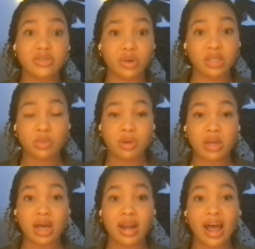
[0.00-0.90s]
for it to be
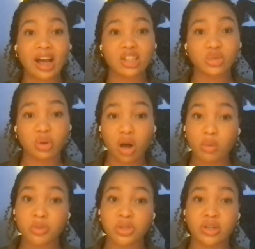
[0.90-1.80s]
an actual
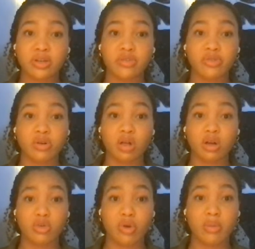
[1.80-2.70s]
option for a
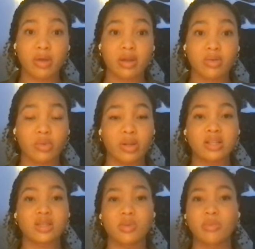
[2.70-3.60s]
lot of women, we
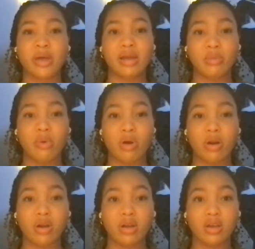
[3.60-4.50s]
need to be paid more.